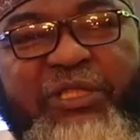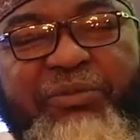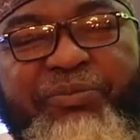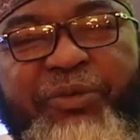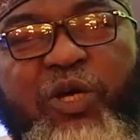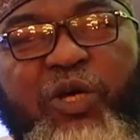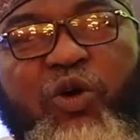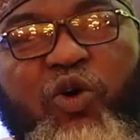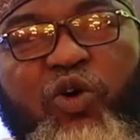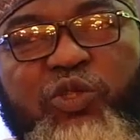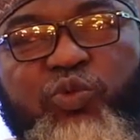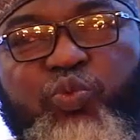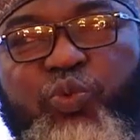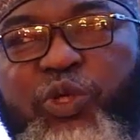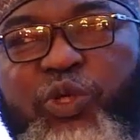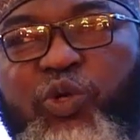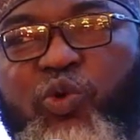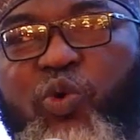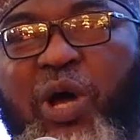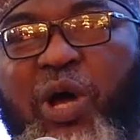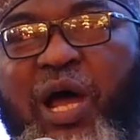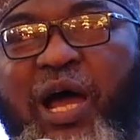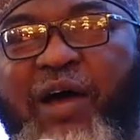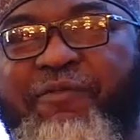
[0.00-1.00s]
because we
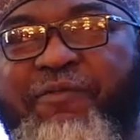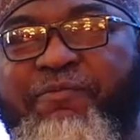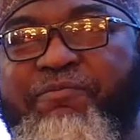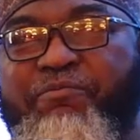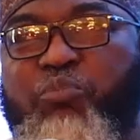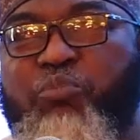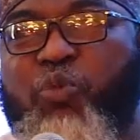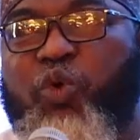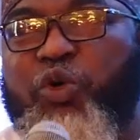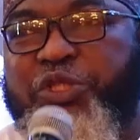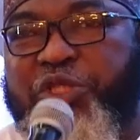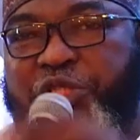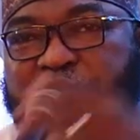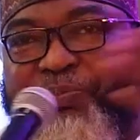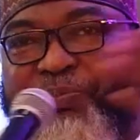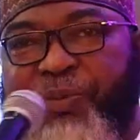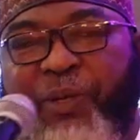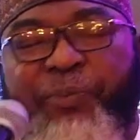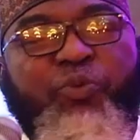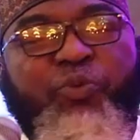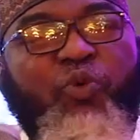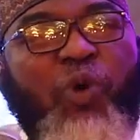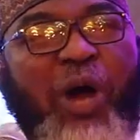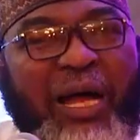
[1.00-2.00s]
don't have much
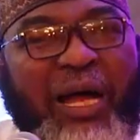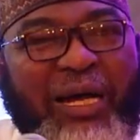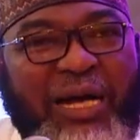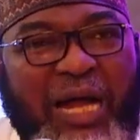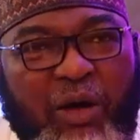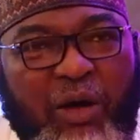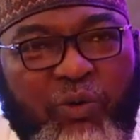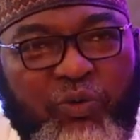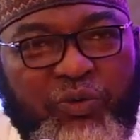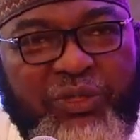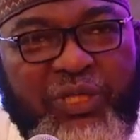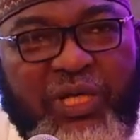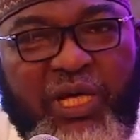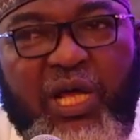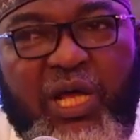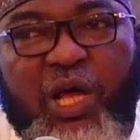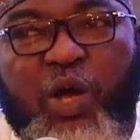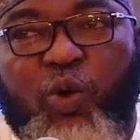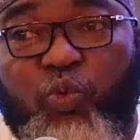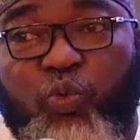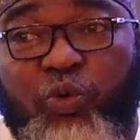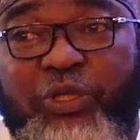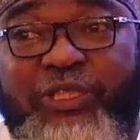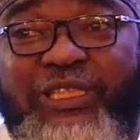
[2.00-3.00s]
people around,
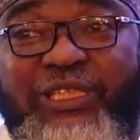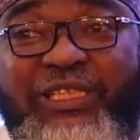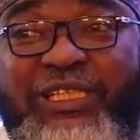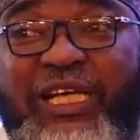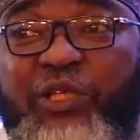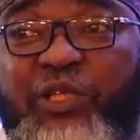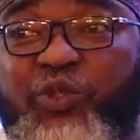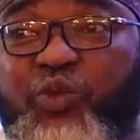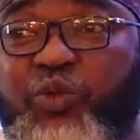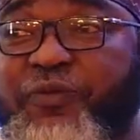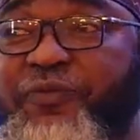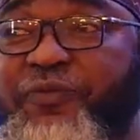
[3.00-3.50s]
we settle